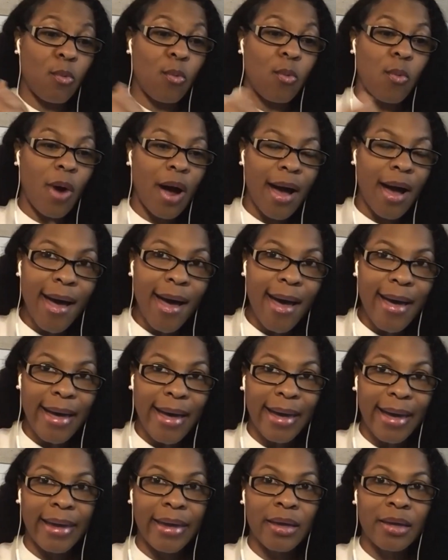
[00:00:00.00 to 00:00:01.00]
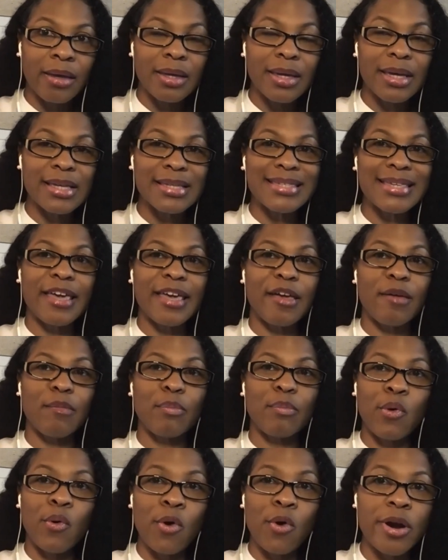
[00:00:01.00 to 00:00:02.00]
why is it
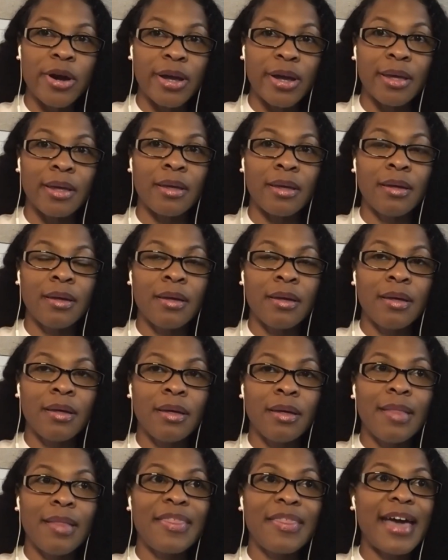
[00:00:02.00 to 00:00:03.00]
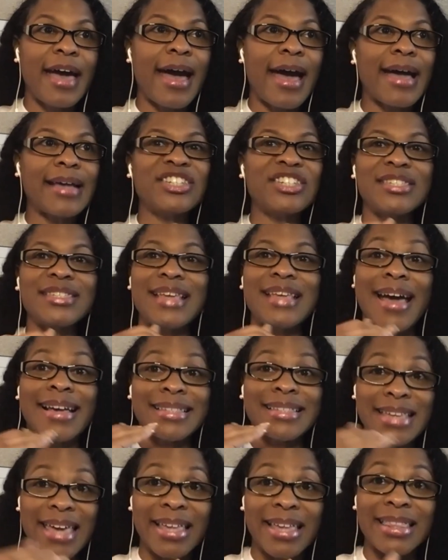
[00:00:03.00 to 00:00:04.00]
important that I
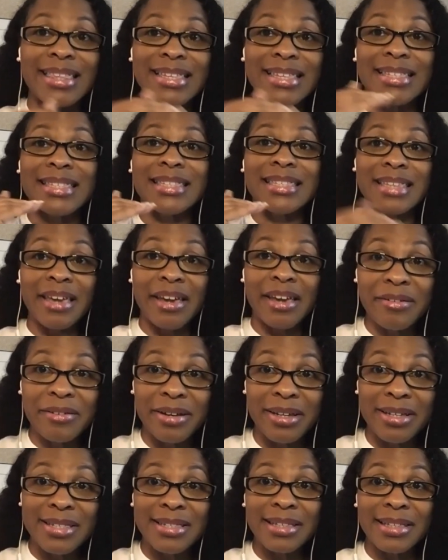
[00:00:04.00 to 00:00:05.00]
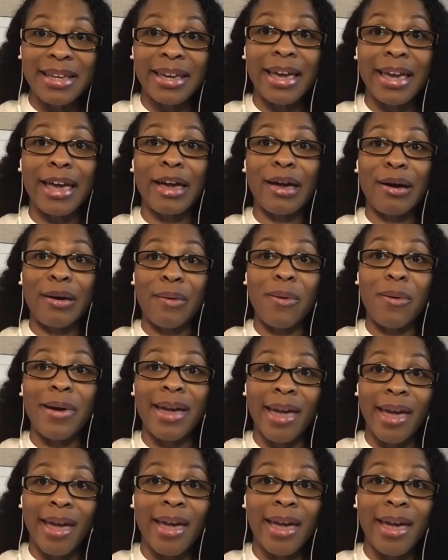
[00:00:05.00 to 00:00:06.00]
take this seriously and go
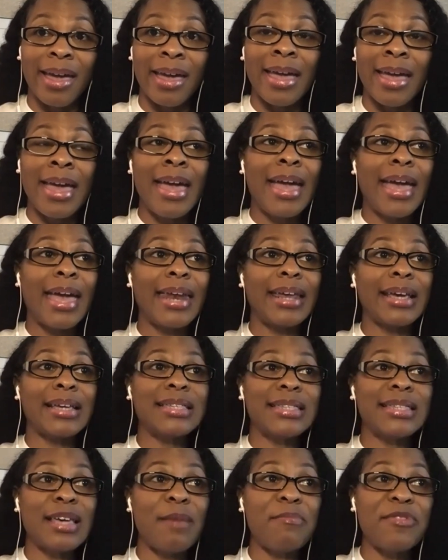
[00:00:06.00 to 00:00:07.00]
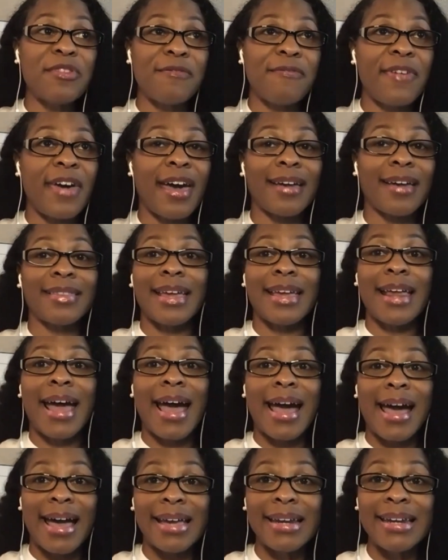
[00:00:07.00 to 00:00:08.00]
ahead and accept the fact that
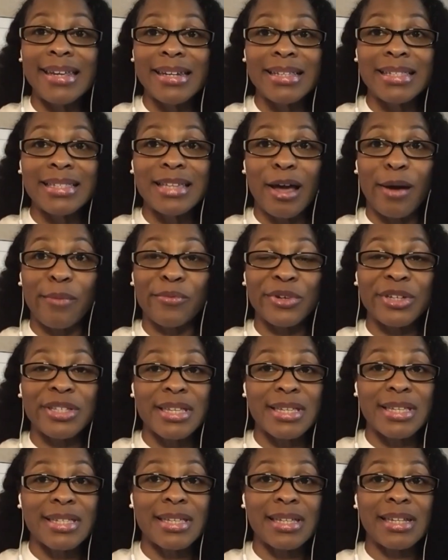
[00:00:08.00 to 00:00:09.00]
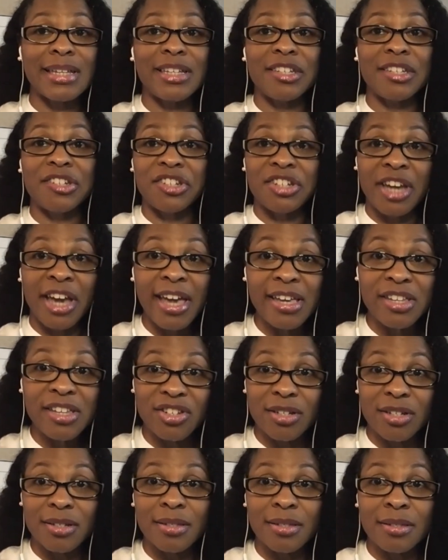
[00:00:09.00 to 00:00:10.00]
I need to stop resisting these
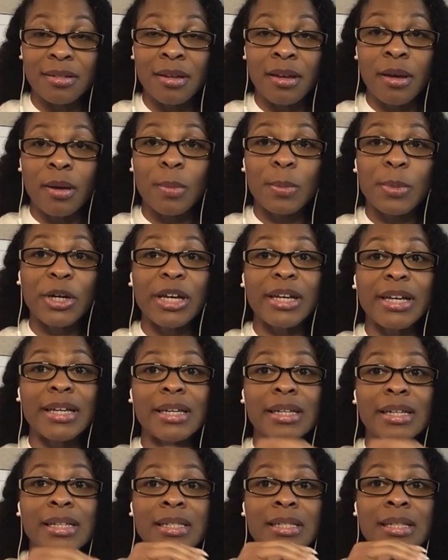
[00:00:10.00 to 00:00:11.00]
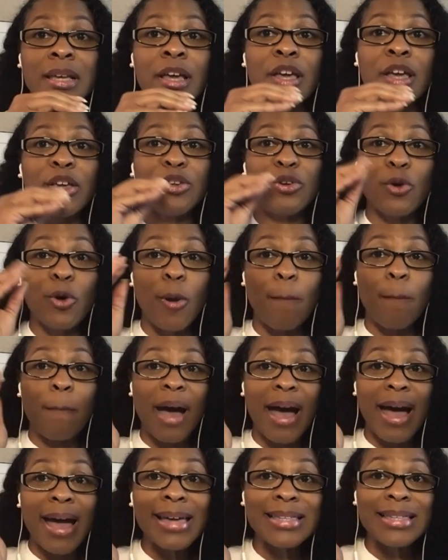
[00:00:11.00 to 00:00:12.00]
changes? Because your
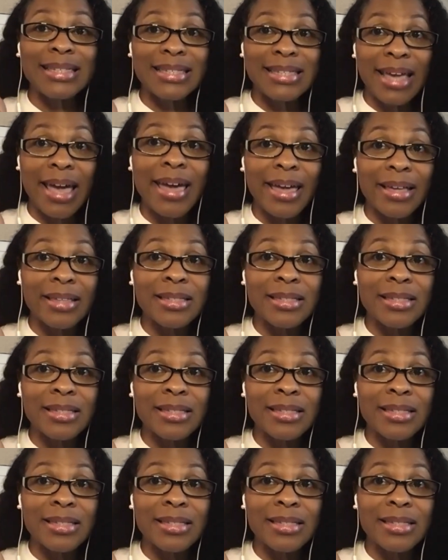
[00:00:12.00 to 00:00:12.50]
mindset